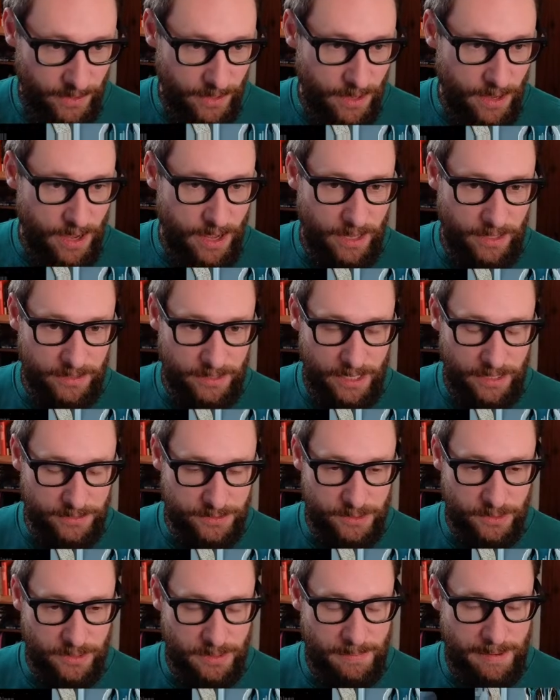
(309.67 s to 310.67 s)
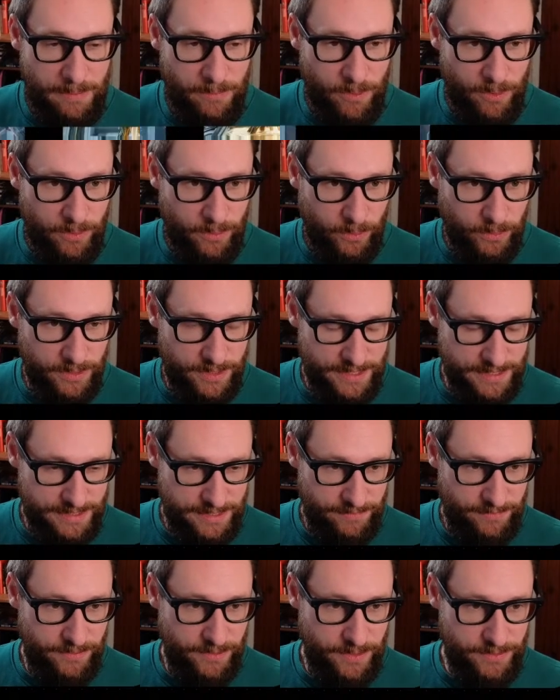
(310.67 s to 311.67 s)
I'll talk about what all of these
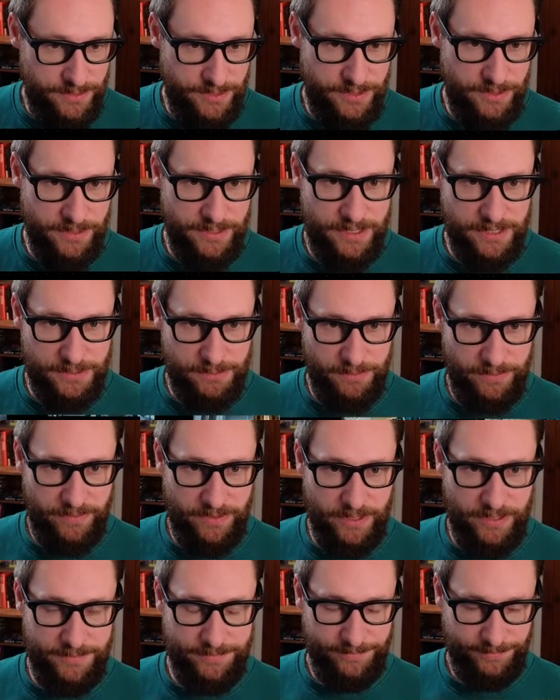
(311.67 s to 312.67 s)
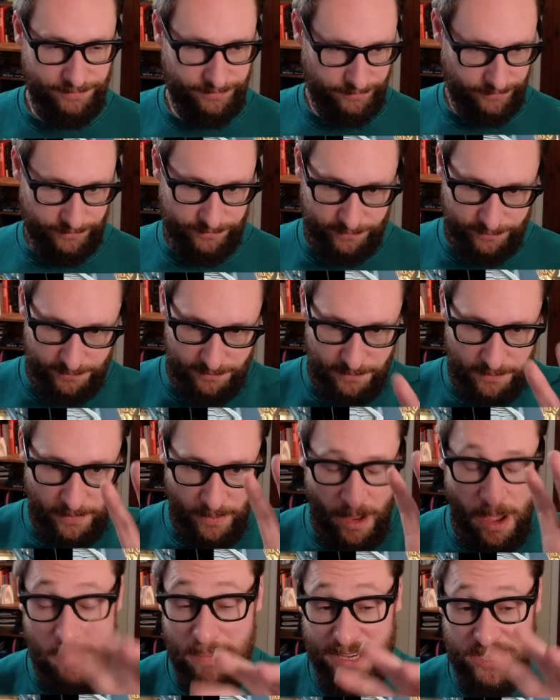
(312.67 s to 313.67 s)
different nodes are doing, because we've got
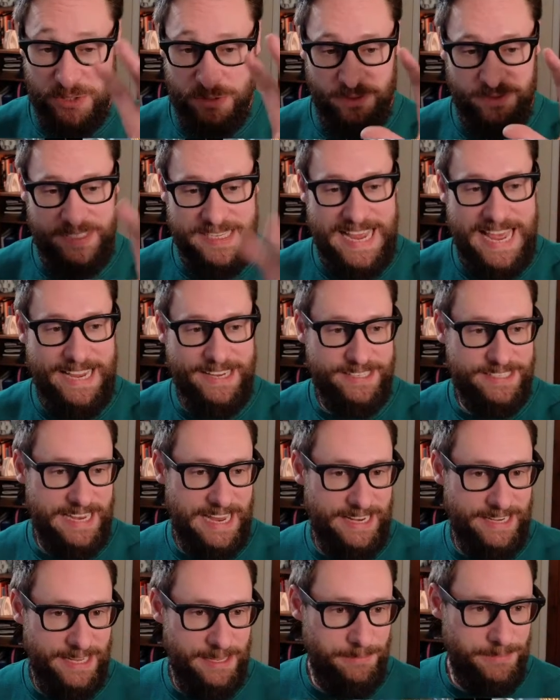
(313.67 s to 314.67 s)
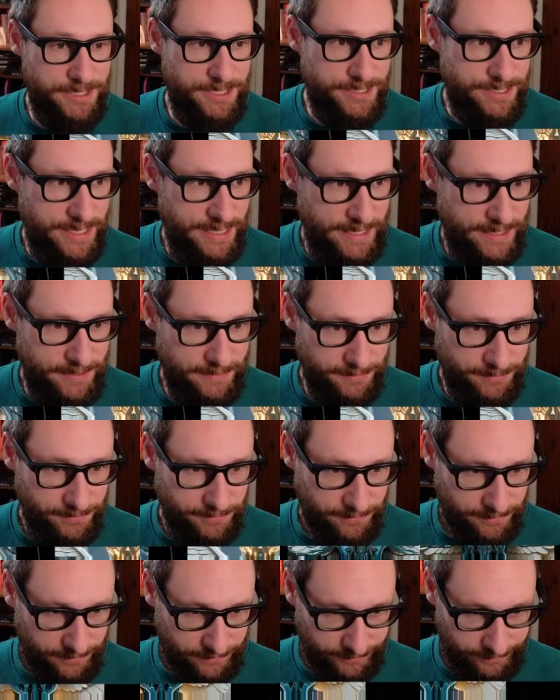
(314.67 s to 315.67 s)
a mixture of text and images here.
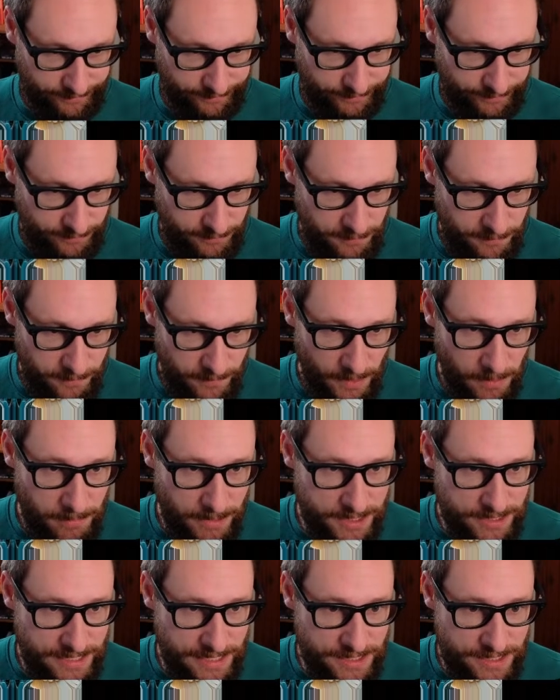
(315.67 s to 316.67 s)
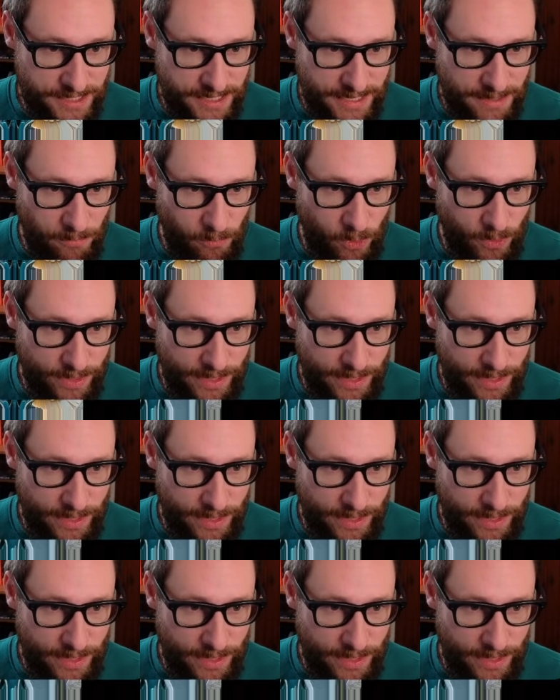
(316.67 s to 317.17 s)
But essentially what